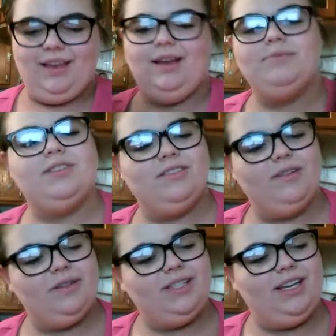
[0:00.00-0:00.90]
I'm
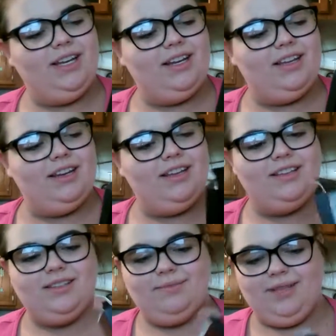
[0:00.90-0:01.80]
so excited
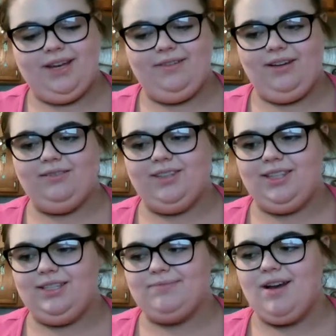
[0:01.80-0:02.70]
to play around with
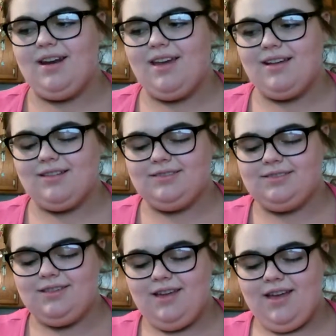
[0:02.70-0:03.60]
these products
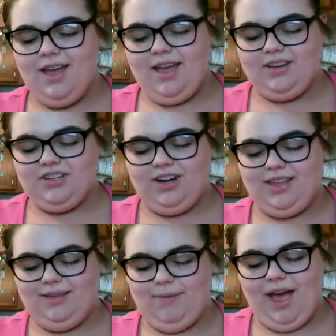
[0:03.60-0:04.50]
and try
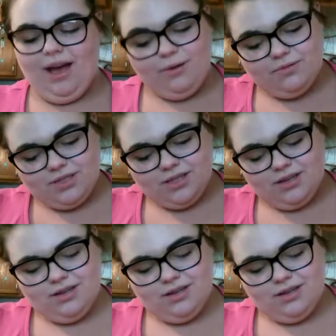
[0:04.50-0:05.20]
them out.